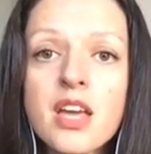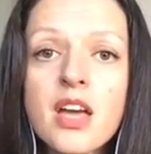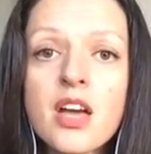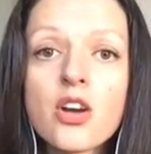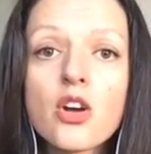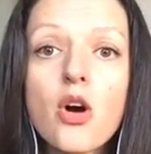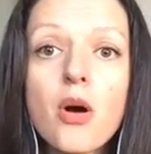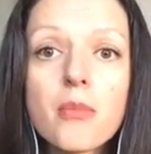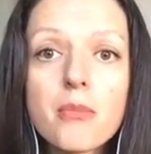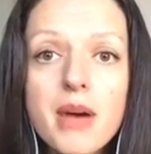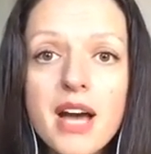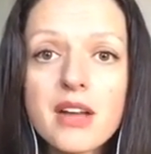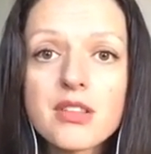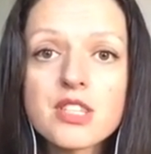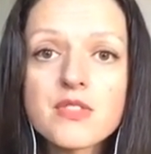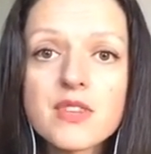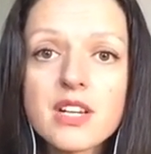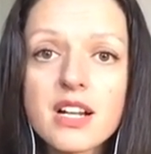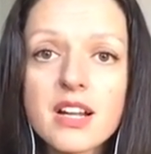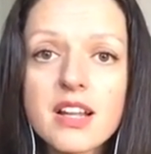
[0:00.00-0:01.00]

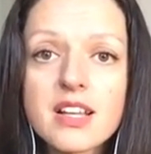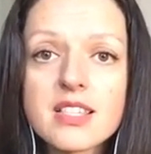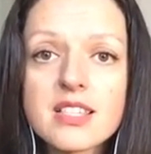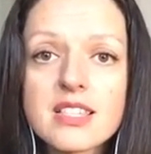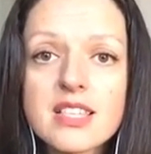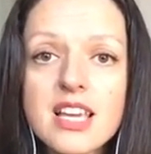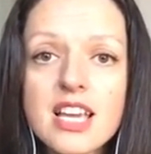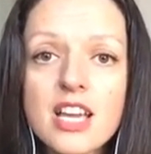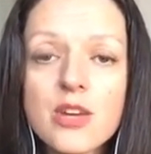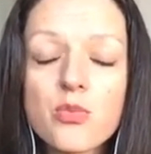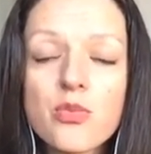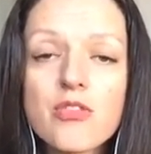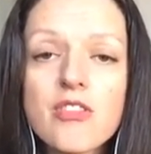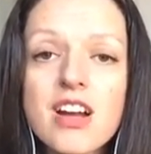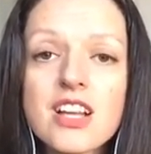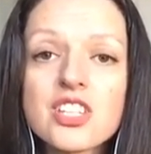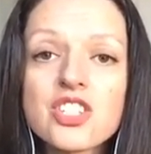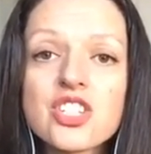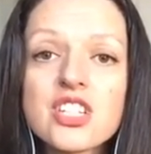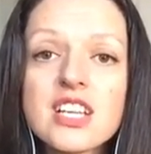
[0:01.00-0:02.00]
compounds for cleansing, and we're
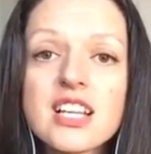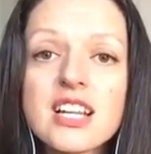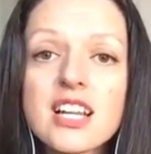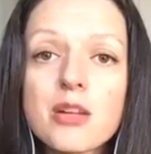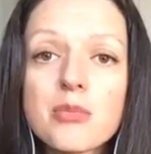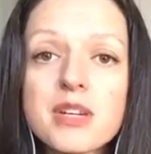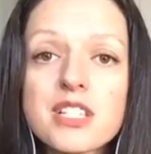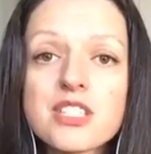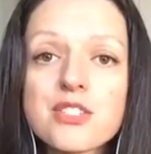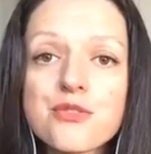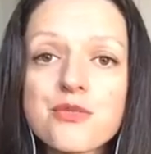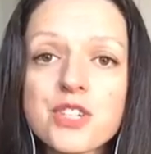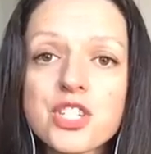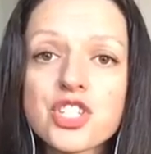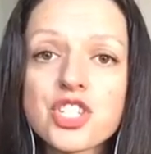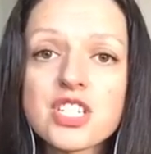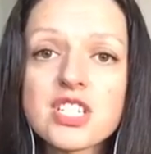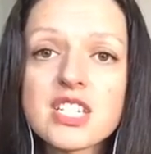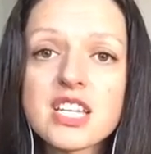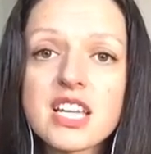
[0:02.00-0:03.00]
actually a little bit
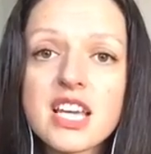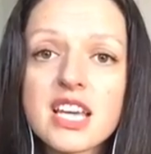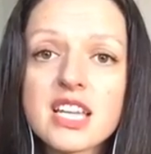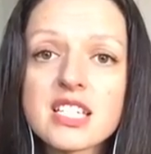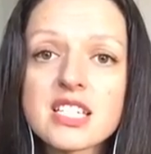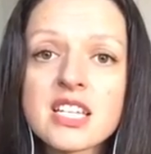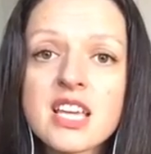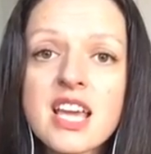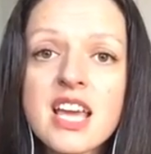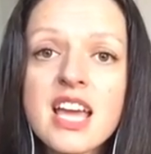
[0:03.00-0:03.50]
deficient in it.